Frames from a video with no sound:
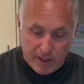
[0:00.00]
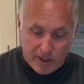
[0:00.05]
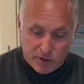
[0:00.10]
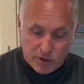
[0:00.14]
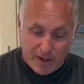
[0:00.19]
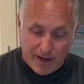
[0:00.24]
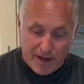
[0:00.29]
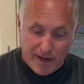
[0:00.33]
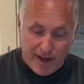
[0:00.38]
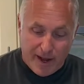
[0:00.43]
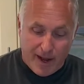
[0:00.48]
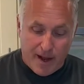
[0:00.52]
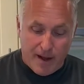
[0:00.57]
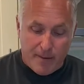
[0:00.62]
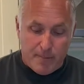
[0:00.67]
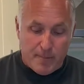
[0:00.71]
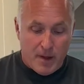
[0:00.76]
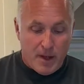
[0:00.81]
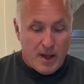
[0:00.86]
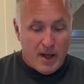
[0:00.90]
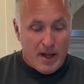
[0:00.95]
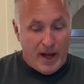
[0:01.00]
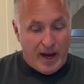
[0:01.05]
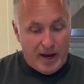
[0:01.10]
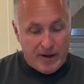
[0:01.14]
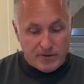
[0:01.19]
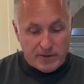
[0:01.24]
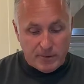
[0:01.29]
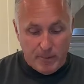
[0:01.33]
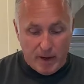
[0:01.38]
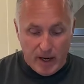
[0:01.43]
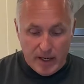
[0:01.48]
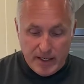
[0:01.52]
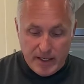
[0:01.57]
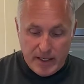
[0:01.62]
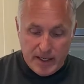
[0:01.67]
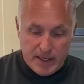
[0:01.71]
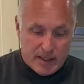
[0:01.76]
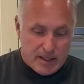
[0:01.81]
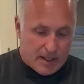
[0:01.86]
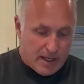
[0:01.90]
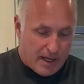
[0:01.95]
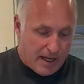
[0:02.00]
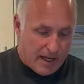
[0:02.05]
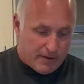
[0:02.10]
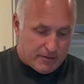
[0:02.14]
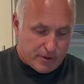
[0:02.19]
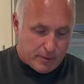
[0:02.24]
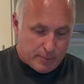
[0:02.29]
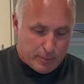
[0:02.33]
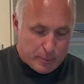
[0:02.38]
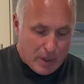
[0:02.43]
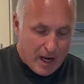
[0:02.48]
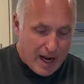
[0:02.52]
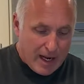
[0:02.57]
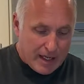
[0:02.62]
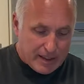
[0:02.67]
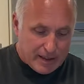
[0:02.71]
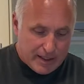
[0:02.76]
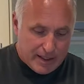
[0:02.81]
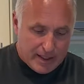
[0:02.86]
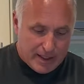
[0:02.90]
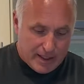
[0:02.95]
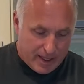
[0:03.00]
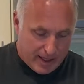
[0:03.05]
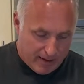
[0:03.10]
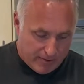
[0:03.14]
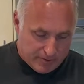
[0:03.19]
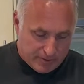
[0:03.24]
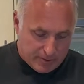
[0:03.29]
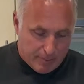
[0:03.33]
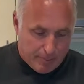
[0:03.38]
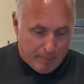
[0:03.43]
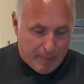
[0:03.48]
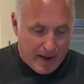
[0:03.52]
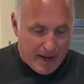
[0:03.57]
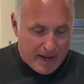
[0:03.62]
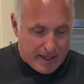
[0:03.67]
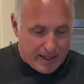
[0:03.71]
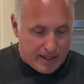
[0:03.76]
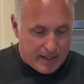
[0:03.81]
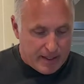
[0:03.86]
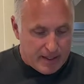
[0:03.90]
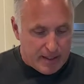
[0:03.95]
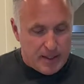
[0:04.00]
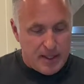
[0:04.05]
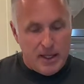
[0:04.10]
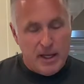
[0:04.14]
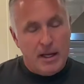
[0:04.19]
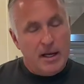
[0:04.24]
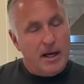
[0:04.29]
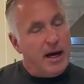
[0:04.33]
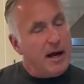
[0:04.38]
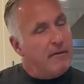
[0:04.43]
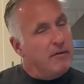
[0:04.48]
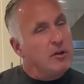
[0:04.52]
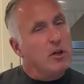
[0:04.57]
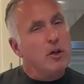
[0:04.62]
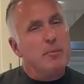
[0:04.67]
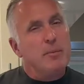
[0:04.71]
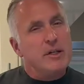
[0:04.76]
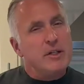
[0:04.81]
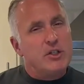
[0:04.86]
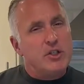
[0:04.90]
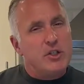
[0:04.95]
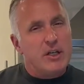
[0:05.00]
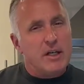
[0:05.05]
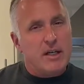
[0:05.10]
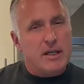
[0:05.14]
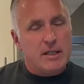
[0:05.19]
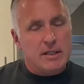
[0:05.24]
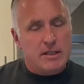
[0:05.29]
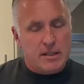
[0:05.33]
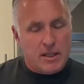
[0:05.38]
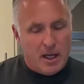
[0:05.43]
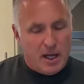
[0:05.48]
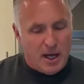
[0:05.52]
So I have some onion, I have some broccoli, I have some bacon, I have a little bit of cheese.